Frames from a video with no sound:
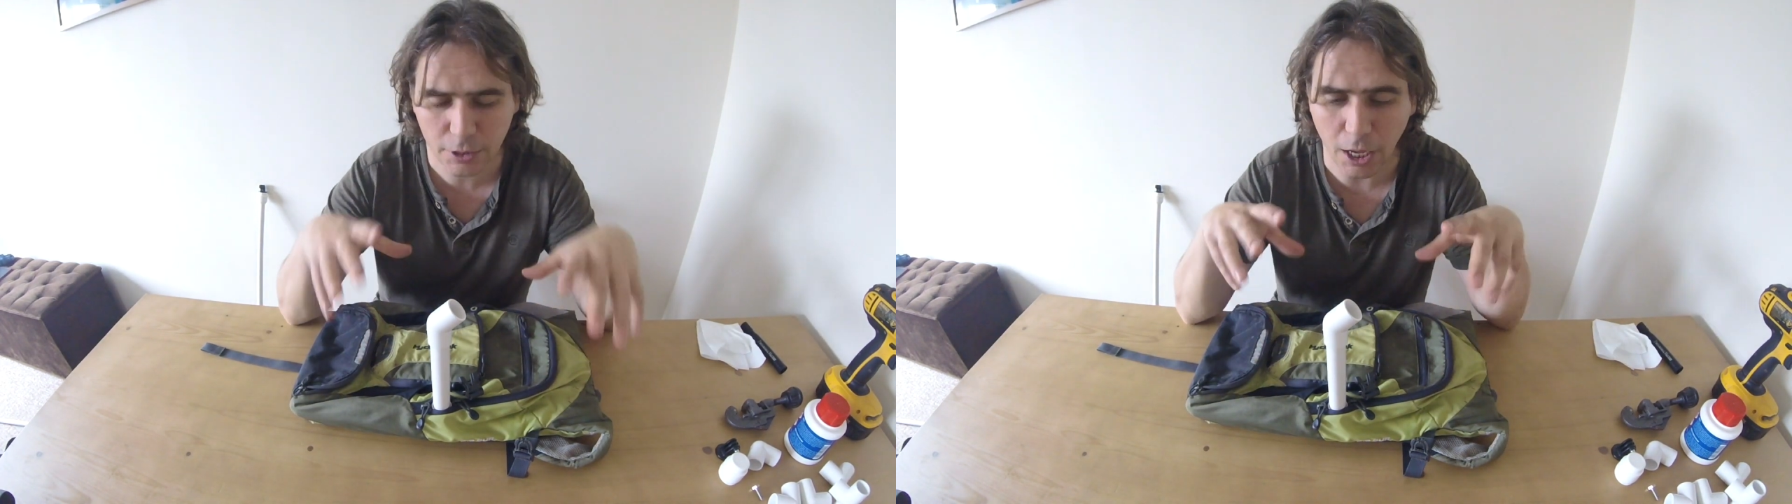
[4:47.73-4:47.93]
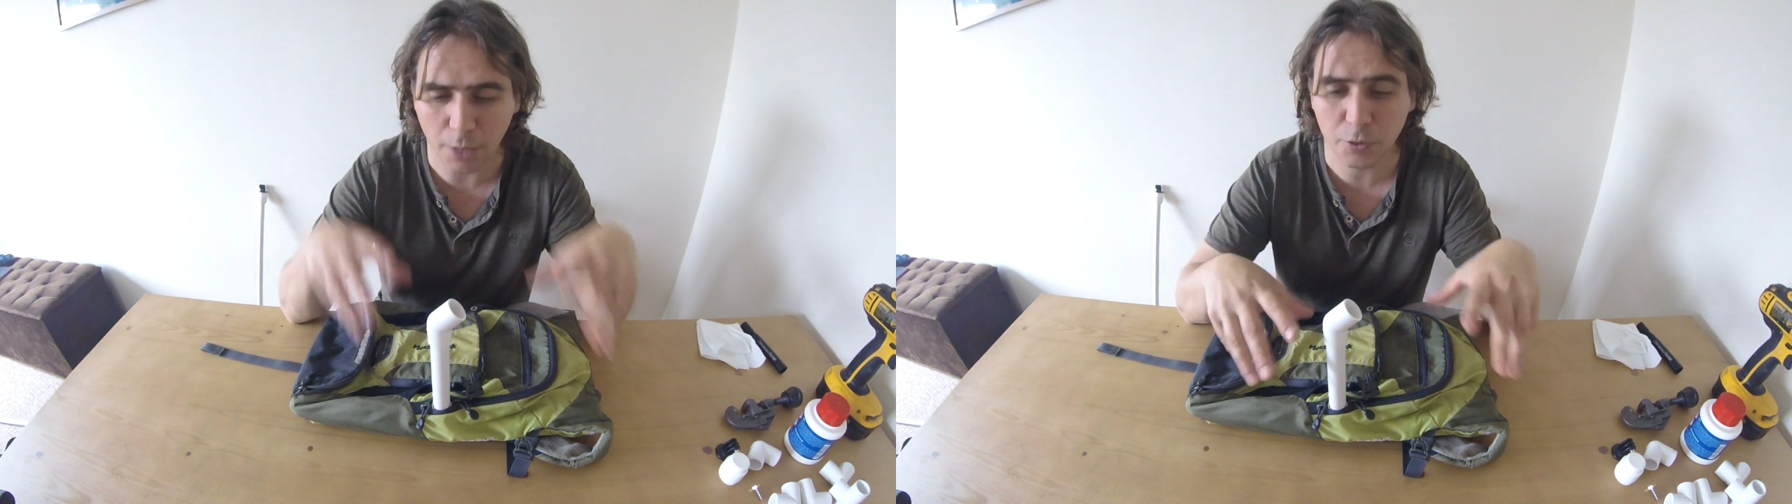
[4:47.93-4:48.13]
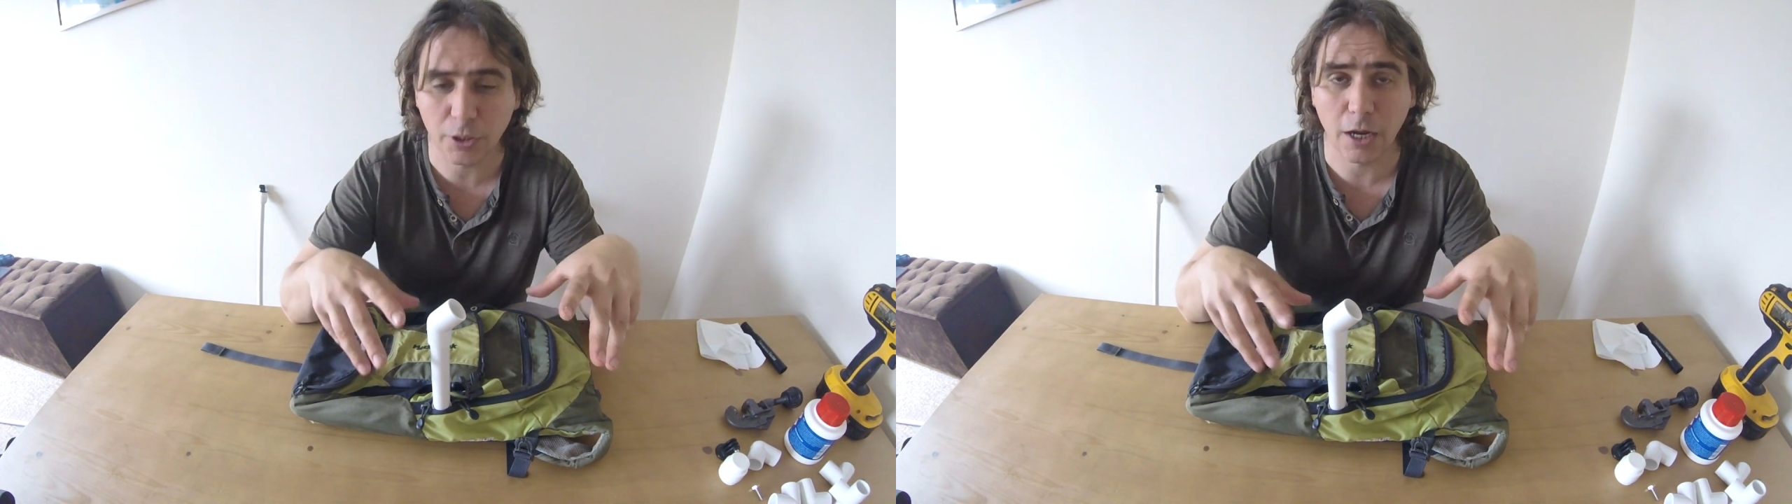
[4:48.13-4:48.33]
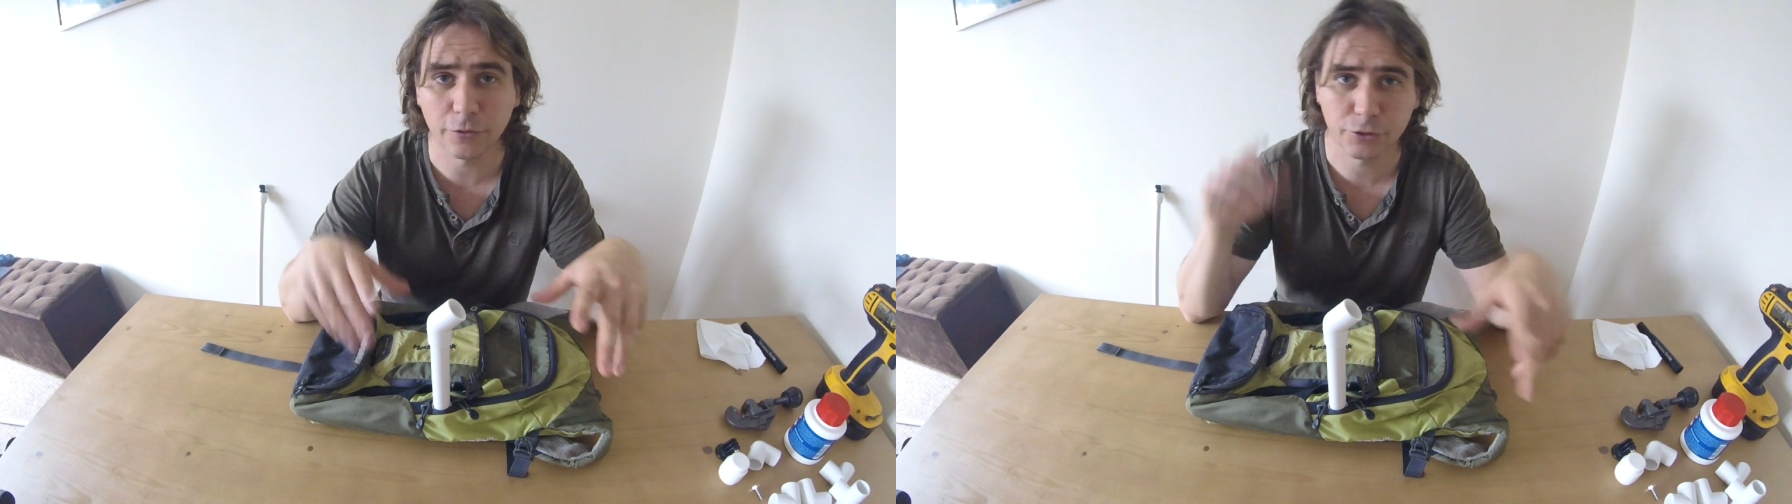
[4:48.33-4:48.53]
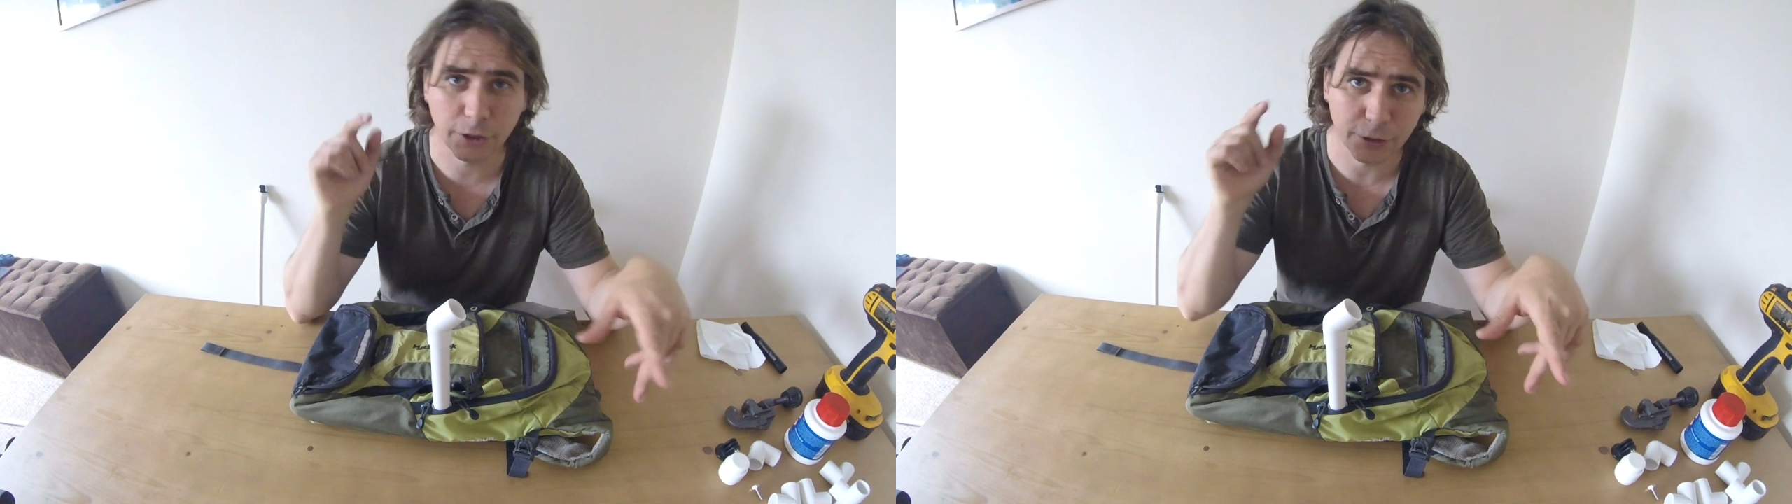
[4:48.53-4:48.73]
I'm going to
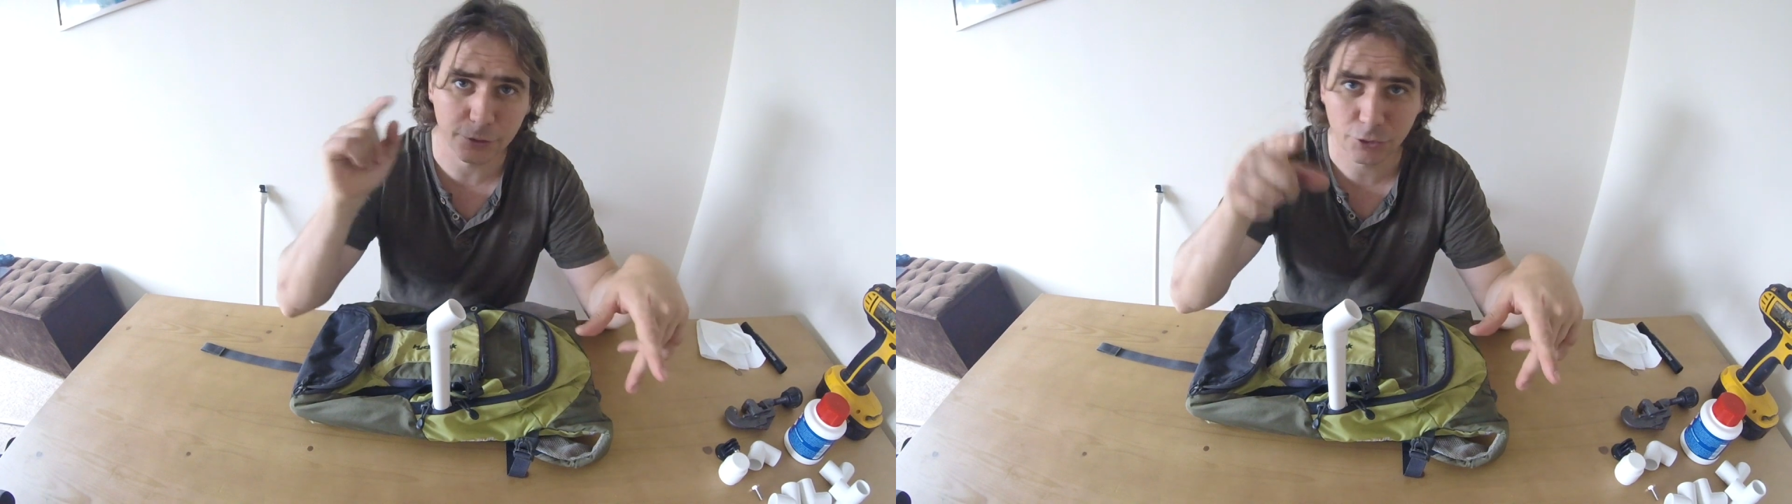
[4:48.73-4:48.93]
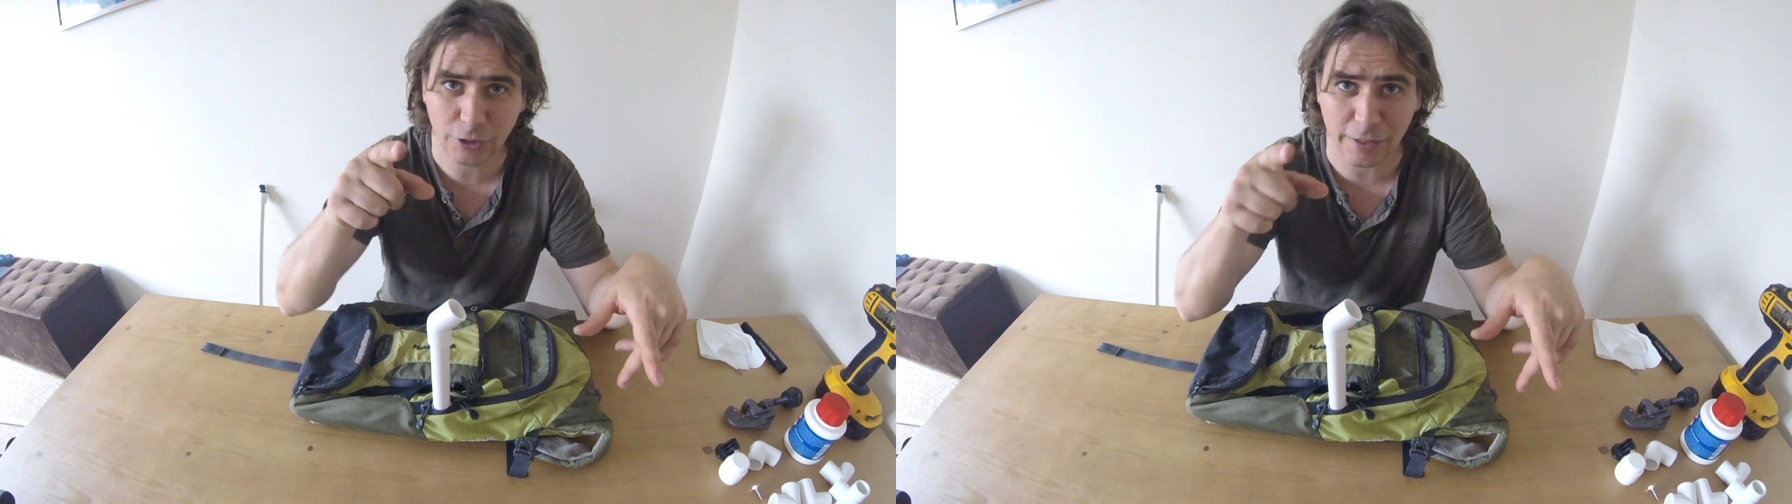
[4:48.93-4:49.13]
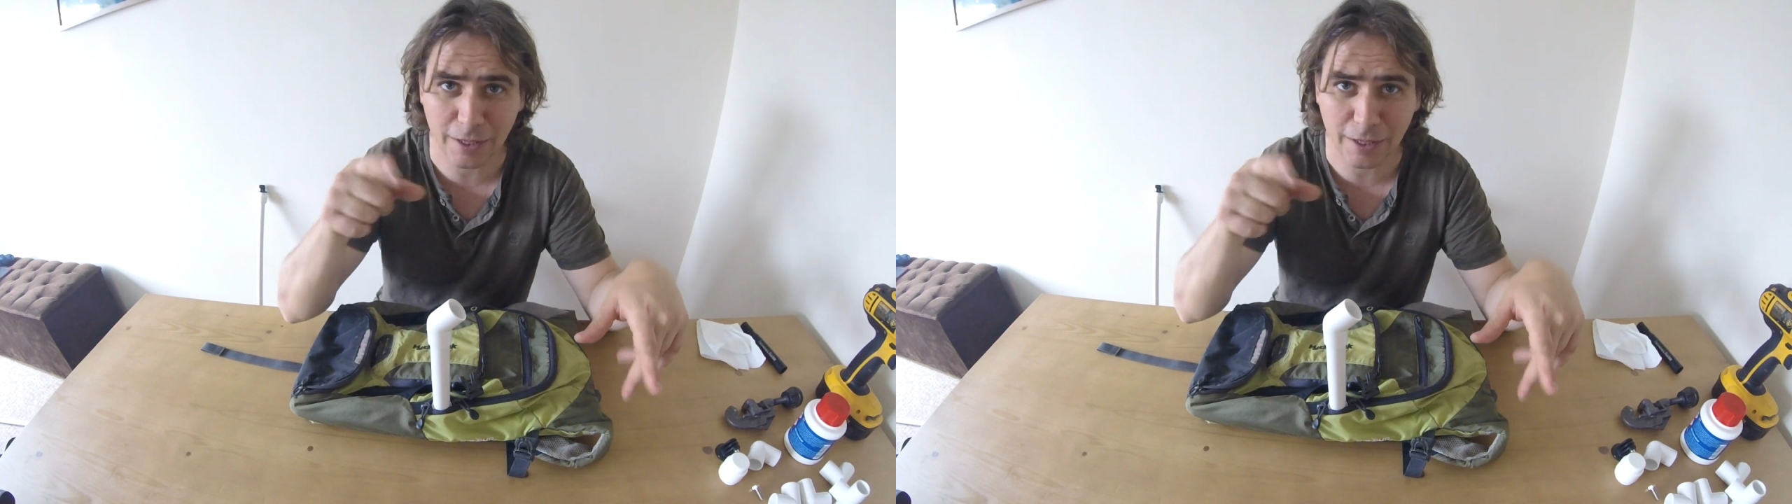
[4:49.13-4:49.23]
have to take the